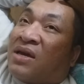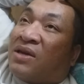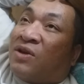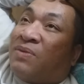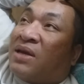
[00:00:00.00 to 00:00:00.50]

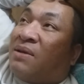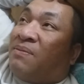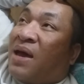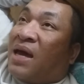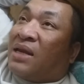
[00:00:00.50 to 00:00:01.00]
you've been
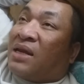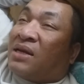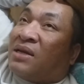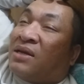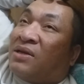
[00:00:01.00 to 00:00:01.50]

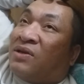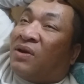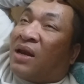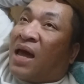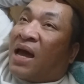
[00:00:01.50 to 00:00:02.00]
abandoned,
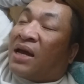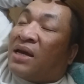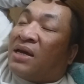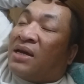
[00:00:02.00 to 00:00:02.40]
you lack,